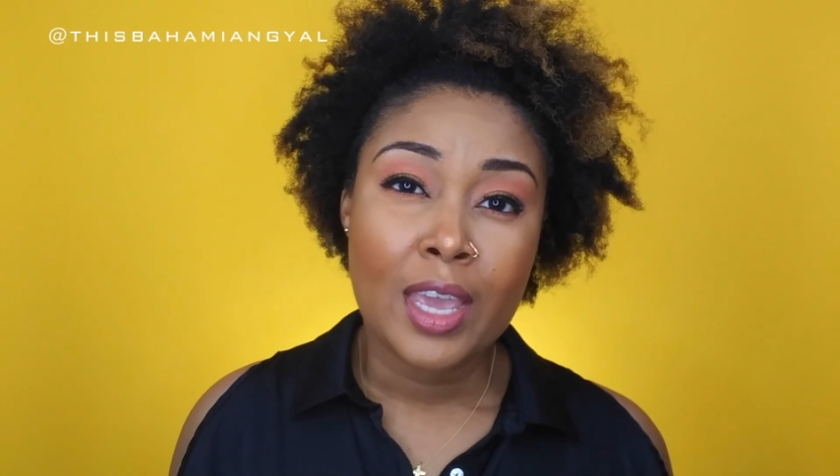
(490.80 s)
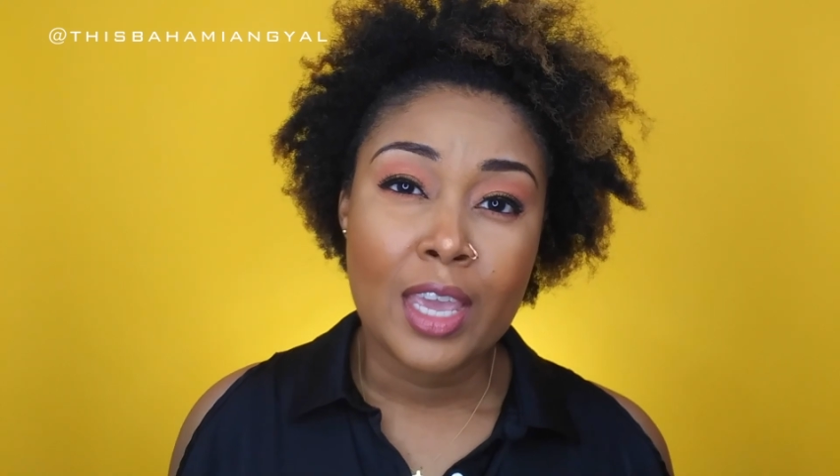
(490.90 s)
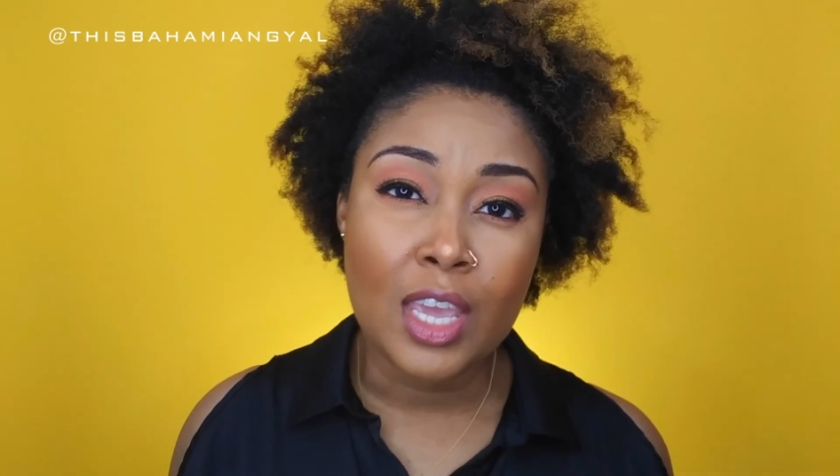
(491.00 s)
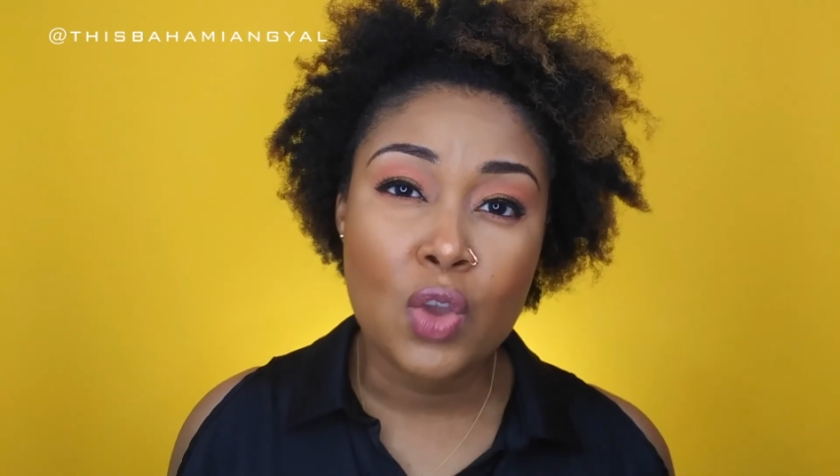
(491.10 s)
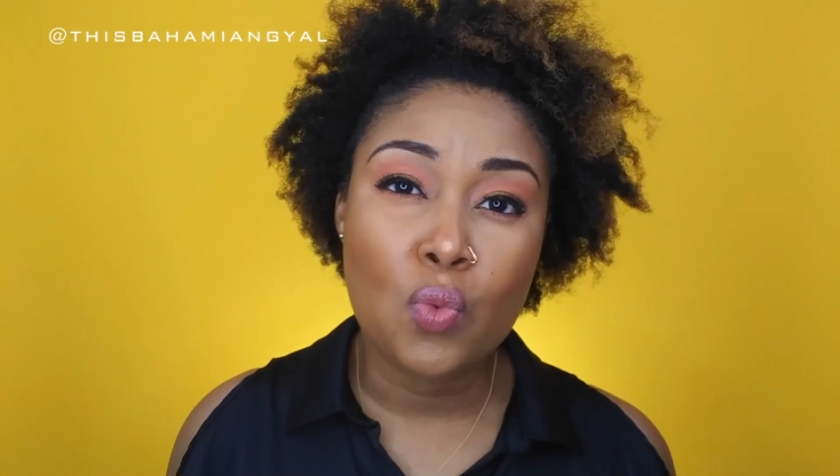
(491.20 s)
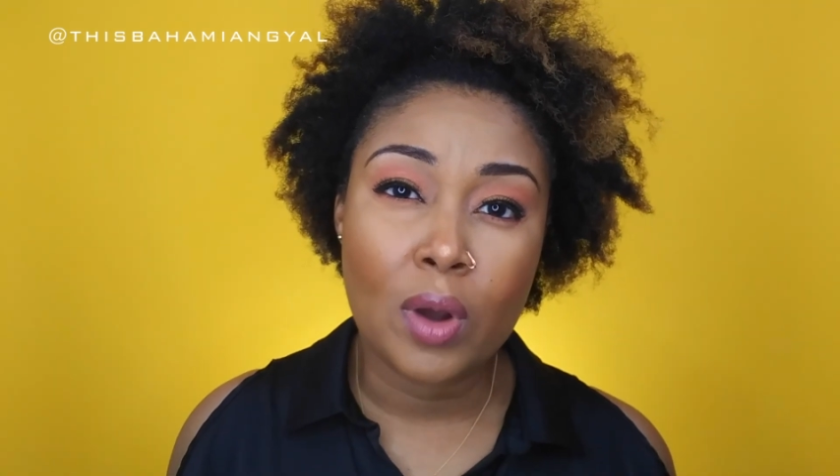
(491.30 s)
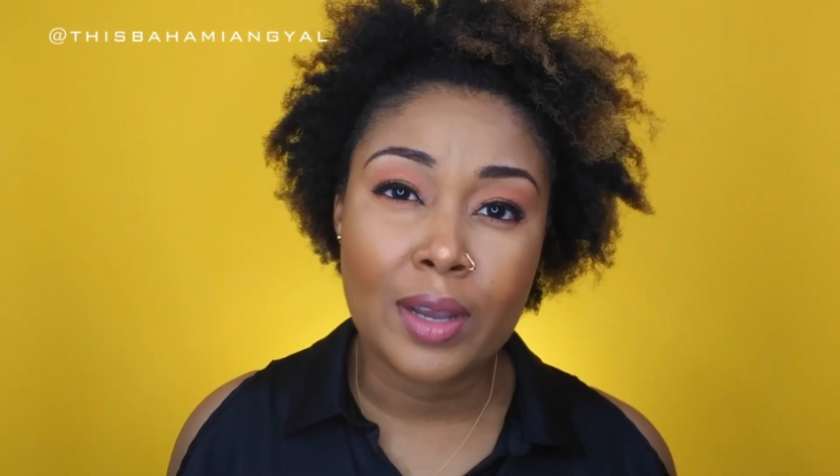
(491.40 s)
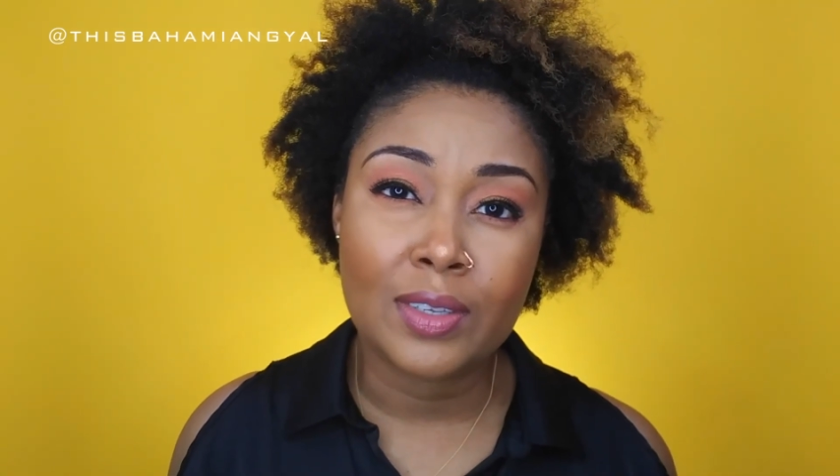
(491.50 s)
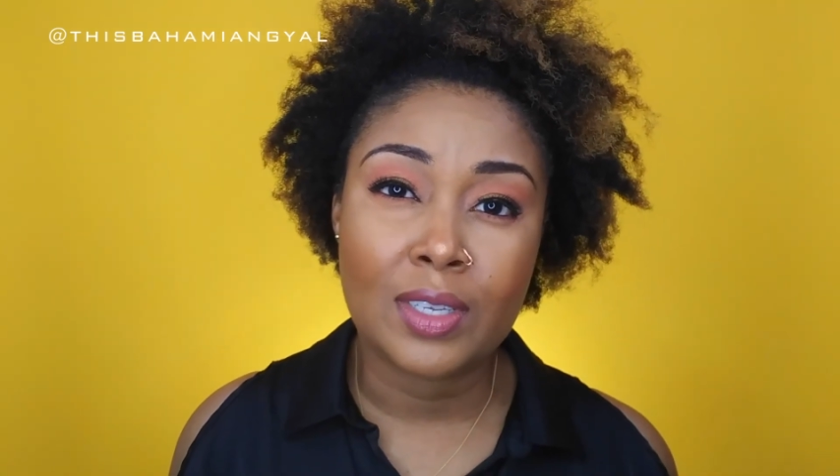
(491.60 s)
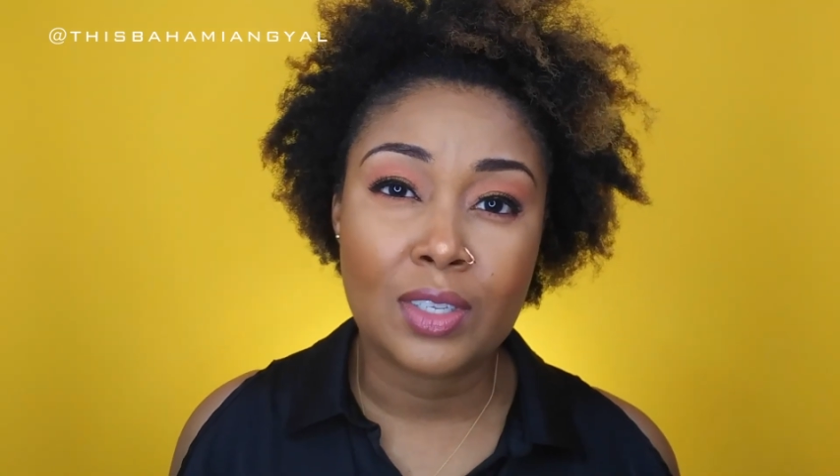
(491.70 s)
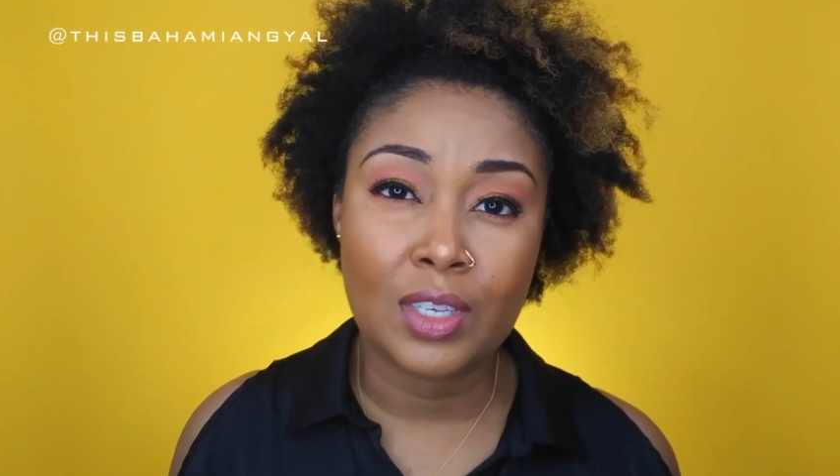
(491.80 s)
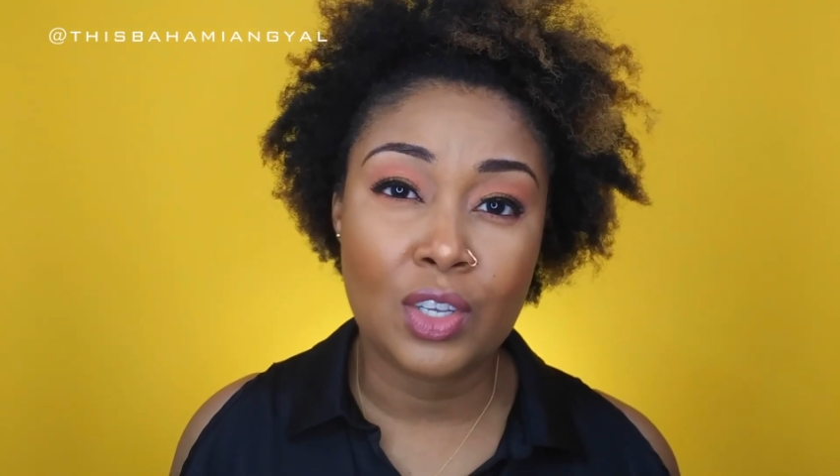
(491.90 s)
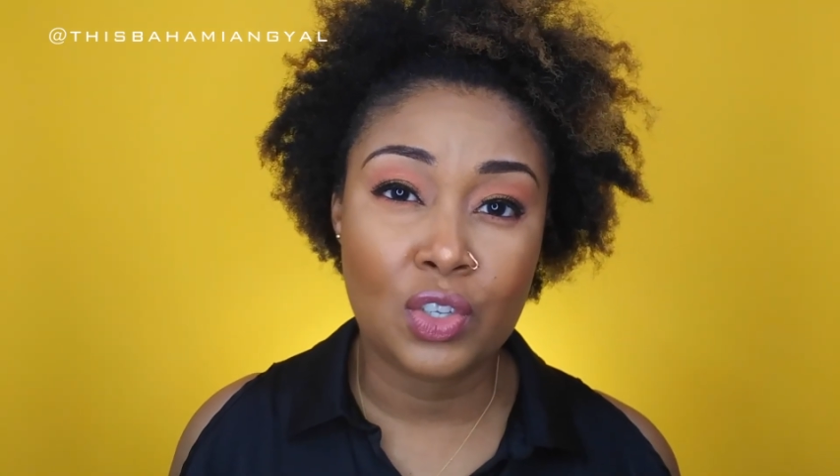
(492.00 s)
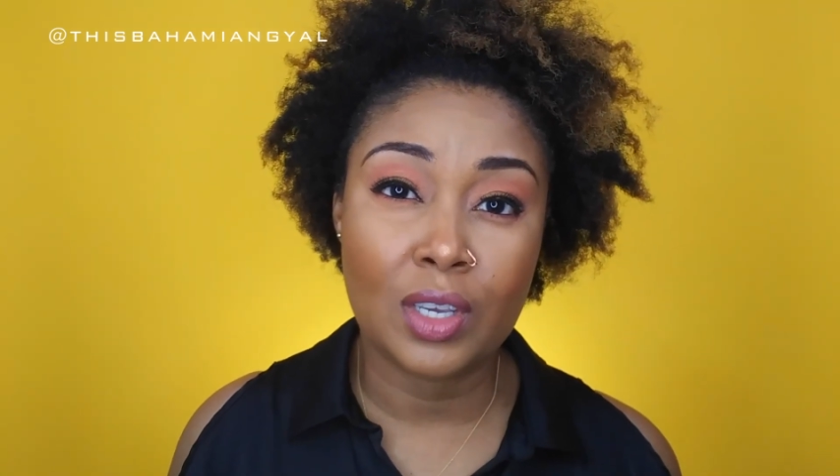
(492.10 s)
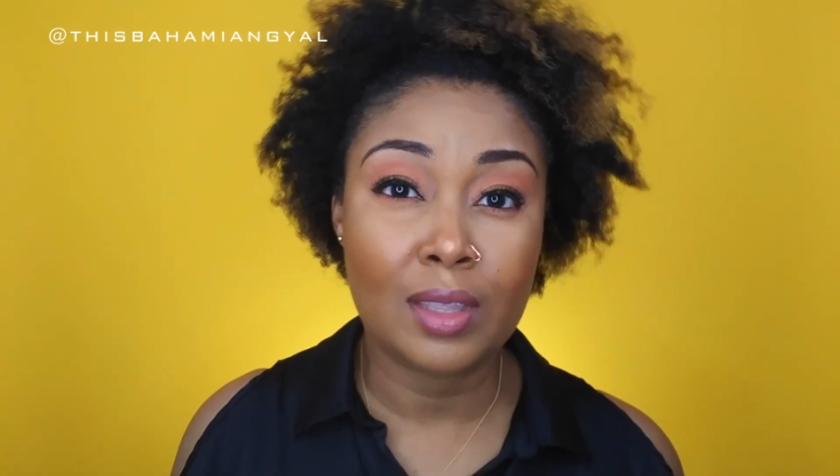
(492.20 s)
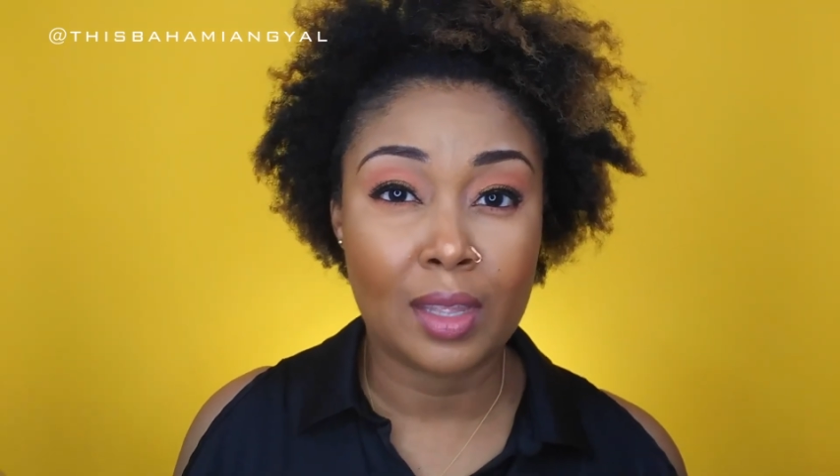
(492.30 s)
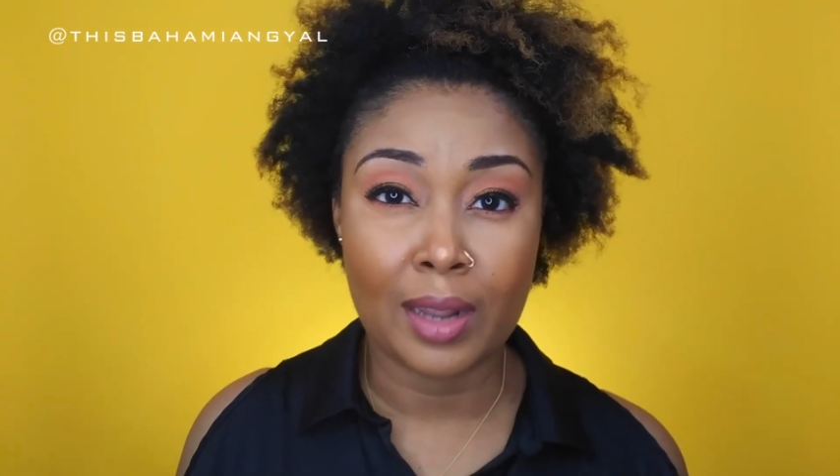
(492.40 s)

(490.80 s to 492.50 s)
he was teaching the